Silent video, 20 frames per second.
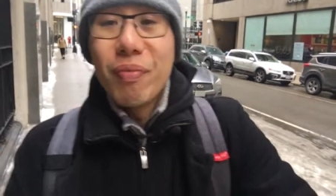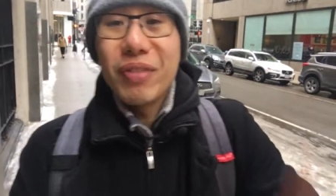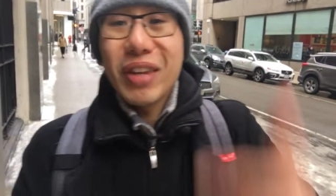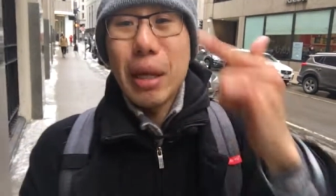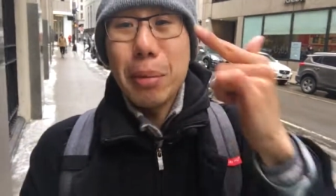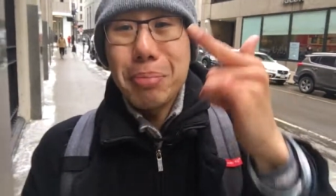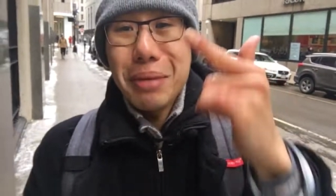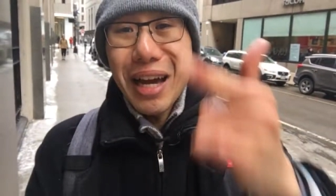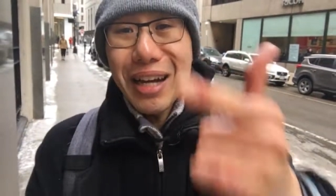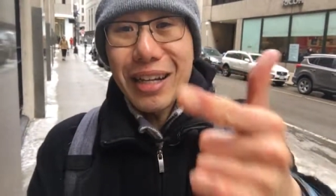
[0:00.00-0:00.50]

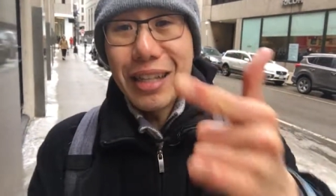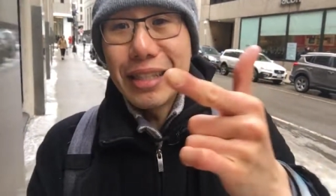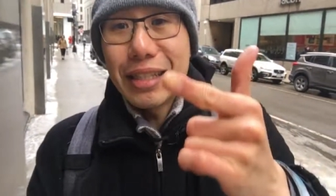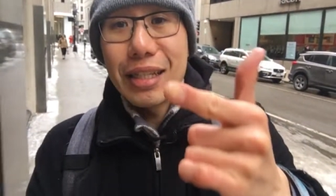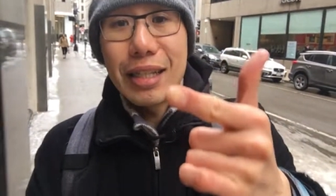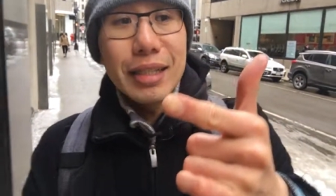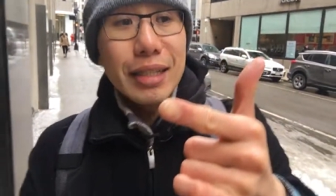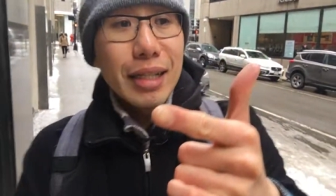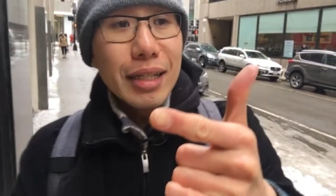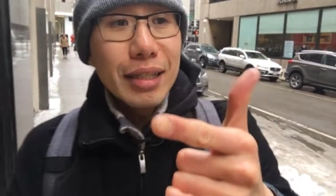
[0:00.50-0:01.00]
keep that
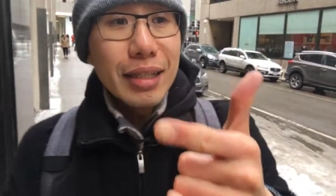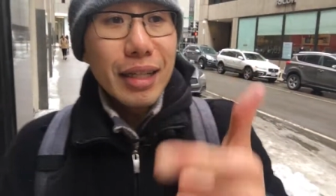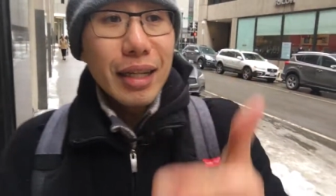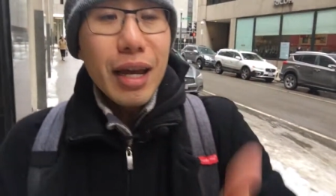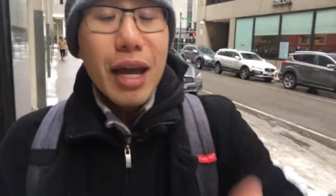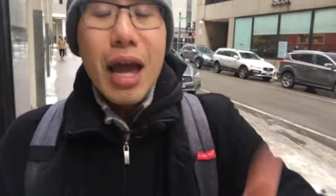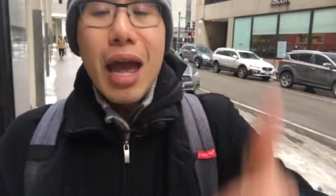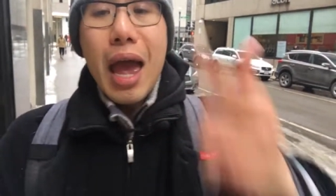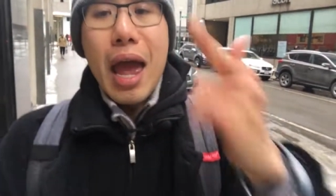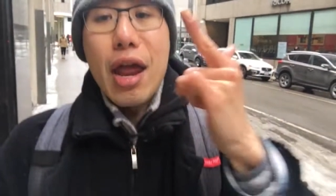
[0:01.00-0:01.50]

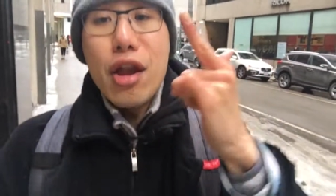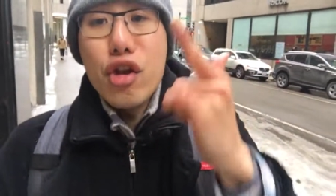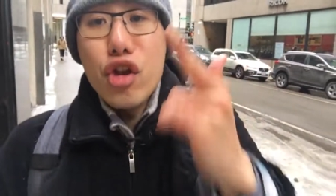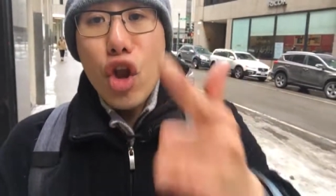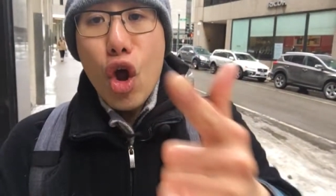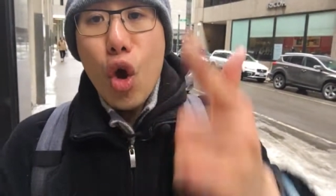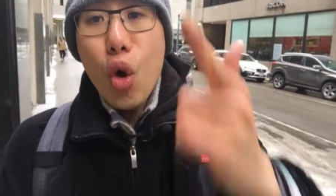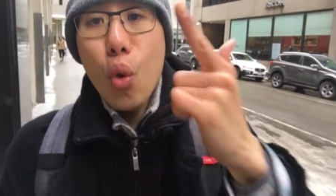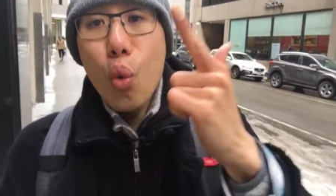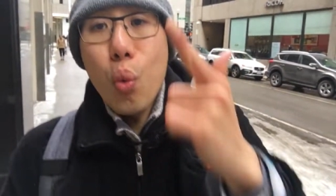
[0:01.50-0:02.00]
consistency and
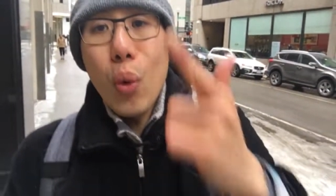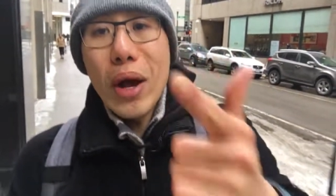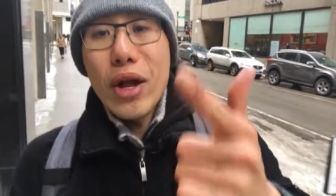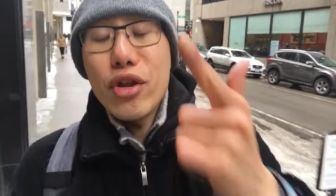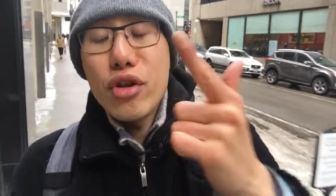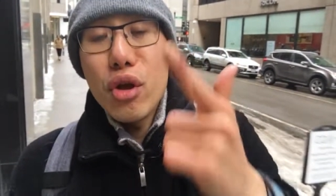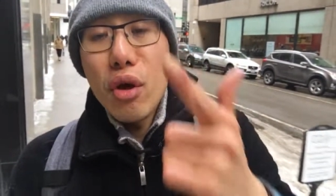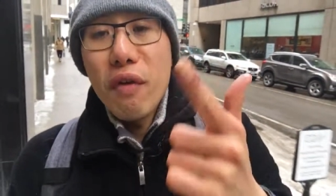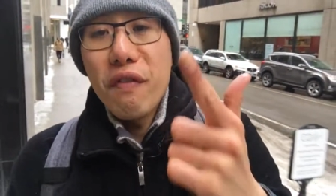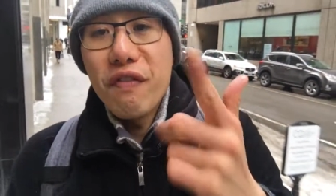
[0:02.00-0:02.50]
know
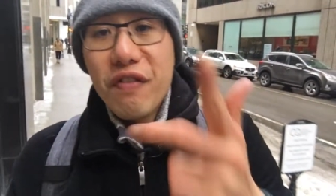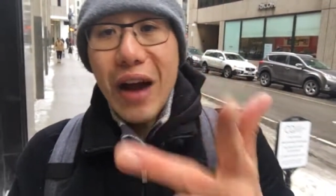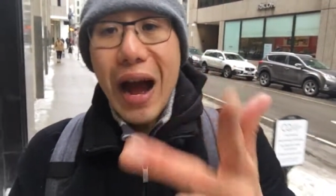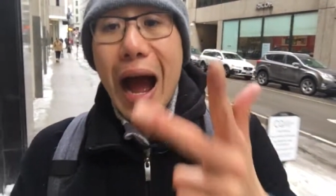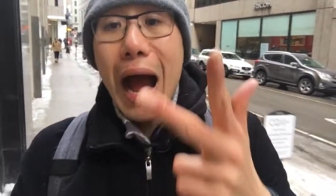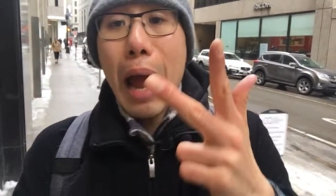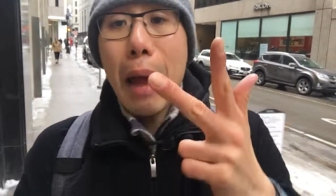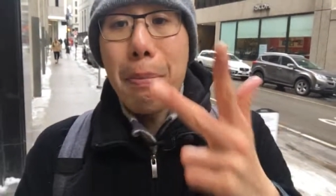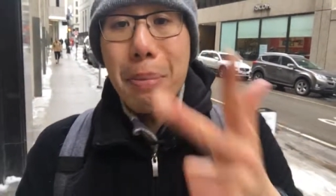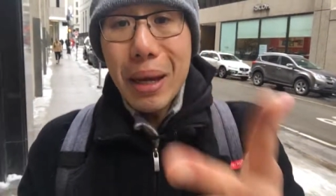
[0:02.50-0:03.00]
what your
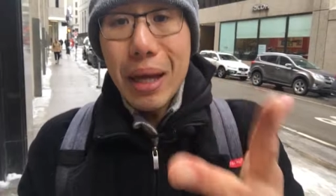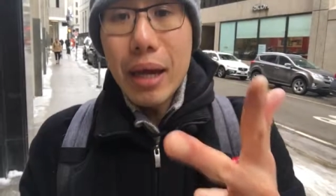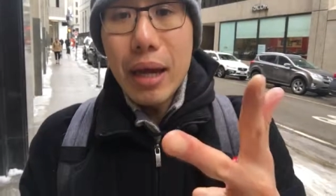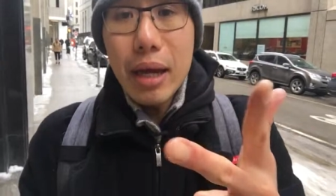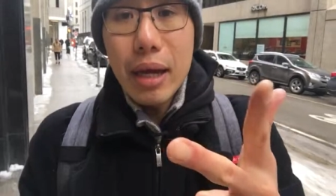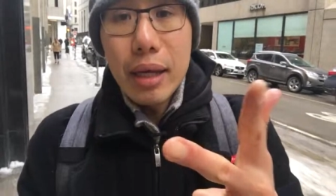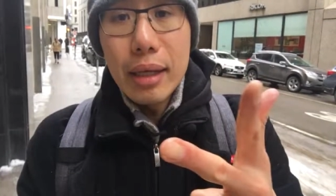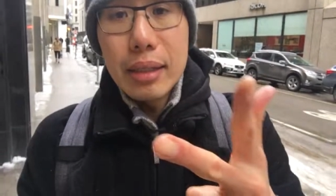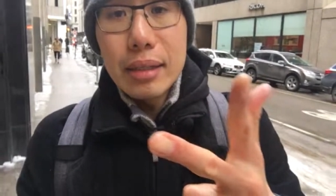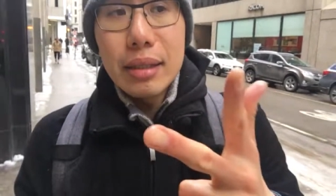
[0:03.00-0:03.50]
vibe
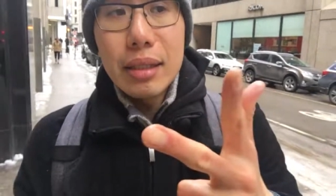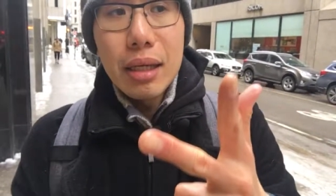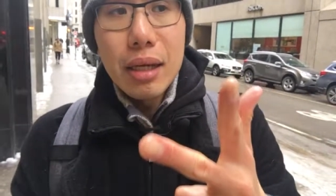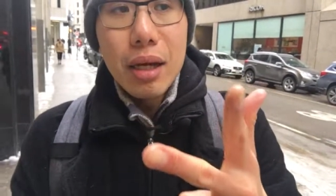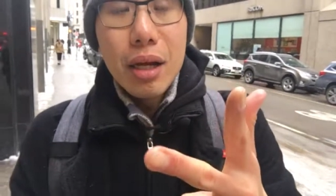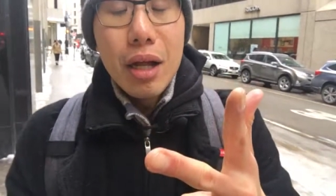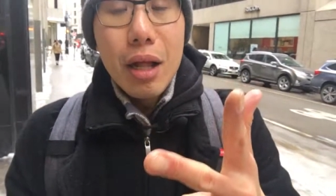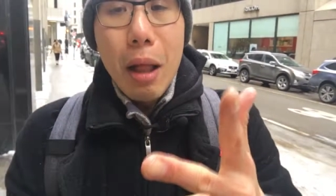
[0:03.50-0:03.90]
is,